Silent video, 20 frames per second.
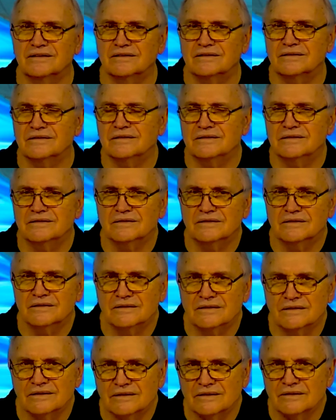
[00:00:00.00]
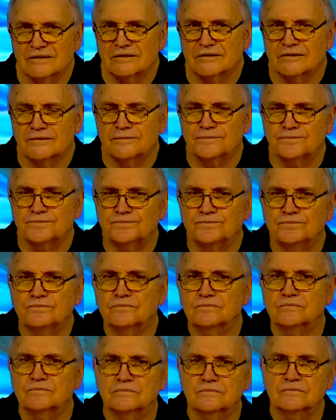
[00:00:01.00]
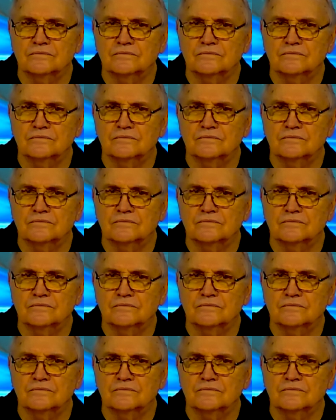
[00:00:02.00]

No one is speaking in this clip.